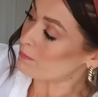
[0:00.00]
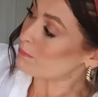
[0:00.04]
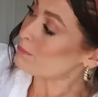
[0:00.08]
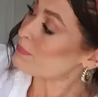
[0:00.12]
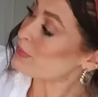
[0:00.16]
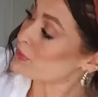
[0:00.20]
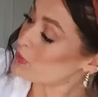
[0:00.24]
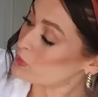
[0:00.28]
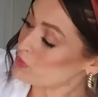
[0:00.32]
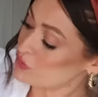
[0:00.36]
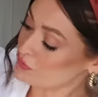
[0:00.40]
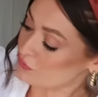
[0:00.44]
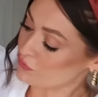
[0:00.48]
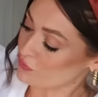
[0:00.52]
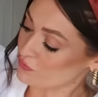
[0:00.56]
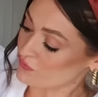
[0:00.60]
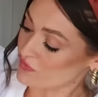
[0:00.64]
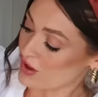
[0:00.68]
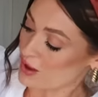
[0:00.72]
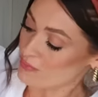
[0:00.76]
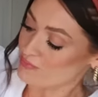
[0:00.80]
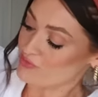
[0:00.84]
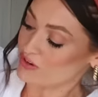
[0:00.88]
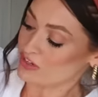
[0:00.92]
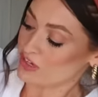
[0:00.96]
Beautiful
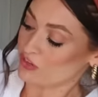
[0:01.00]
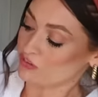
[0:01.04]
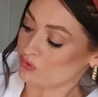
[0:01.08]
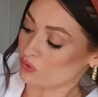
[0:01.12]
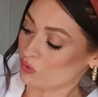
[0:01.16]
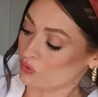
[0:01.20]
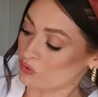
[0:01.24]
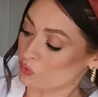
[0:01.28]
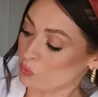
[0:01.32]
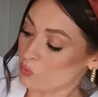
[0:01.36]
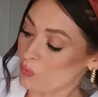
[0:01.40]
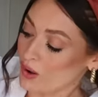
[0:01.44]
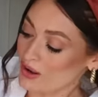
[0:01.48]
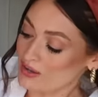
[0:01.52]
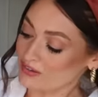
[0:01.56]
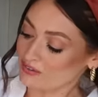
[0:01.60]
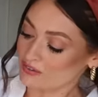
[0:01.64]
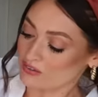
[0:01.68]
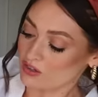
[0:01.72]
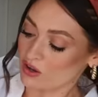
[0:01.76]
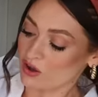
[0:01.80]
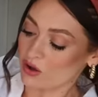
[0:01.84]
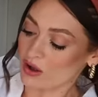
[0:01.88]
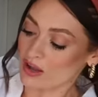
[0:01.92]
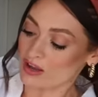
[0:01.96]
fabric, it's got the
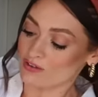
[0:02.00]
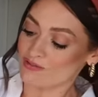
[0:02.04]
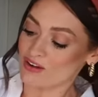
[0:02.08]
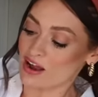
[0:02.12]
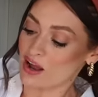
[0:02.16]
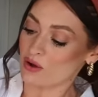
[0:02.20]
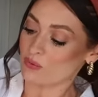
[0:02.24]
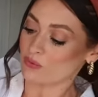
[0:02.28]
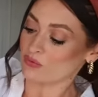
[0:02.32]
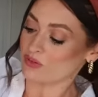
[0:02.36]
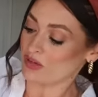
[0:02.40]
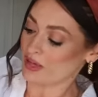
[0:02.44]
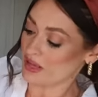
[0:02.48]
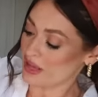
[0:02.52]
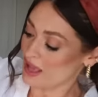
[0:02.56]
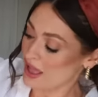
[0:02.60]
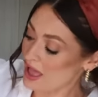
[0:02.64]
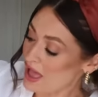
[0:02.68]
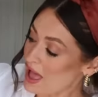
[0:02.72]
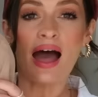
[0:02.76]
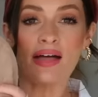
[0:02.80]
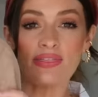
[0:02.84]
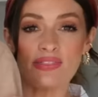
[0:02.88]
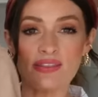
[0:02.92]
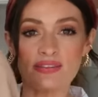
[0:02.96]
waist tie around it,
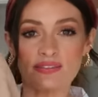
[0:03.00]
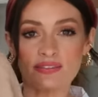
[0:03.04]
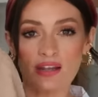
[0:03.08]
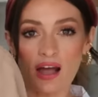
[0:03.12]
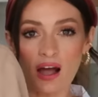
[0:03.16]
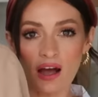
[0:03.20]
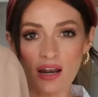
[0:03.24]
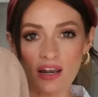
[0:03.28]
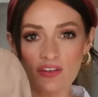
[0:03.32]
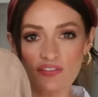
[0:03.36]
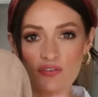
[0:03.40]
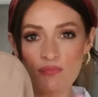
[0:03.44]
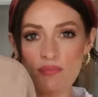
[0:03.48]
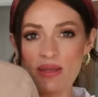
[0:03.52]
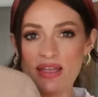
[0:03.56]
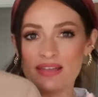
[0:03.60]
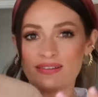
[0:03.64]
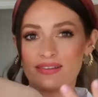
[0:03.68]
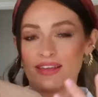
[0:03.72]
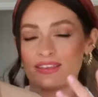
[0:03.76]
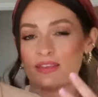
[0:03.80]
and this colour for me is